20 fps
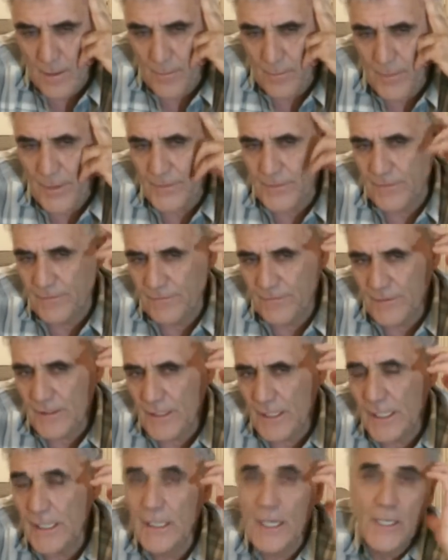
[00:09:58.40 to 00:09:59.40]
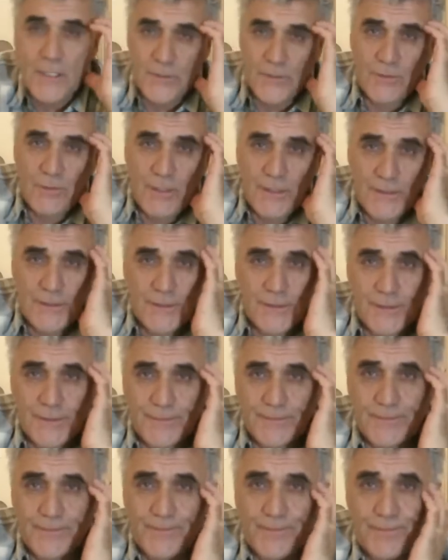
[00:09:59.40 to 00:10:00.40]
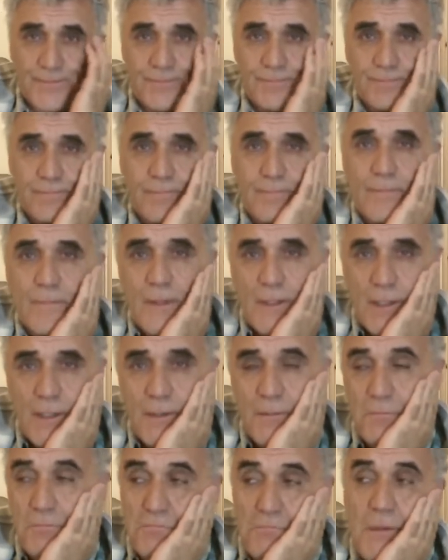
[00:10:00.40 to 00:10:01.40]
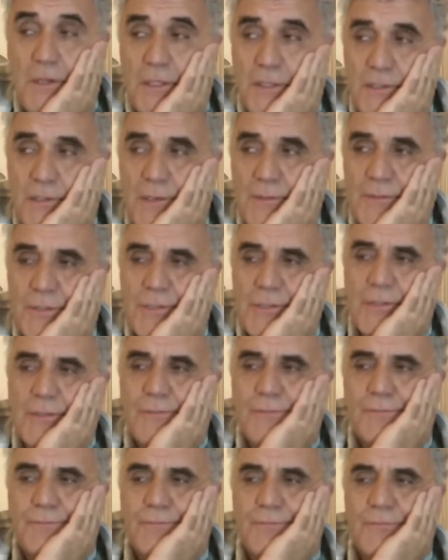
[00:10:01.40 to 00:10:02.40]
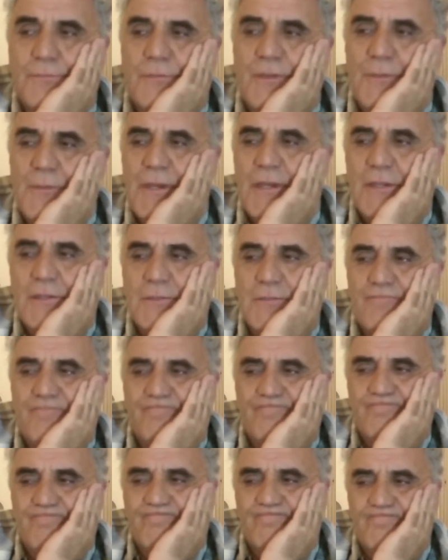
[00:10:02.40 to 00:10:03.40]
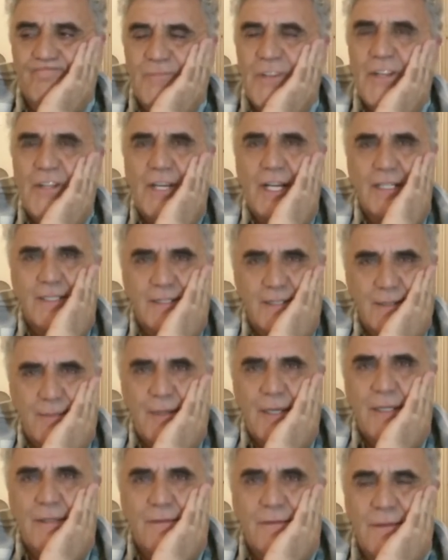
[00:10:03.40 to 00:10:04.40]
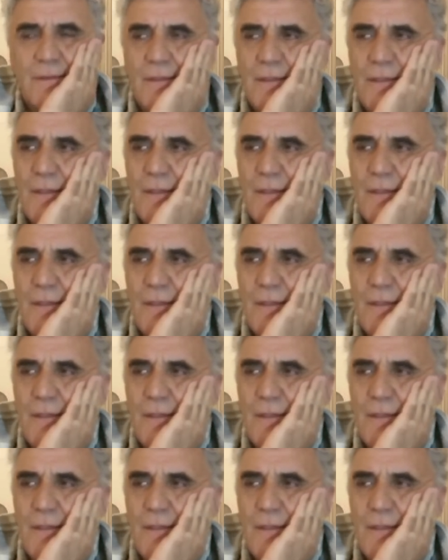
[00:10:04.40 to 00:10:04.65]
But the feeling lies to us. Many times, you know, we make an estimate,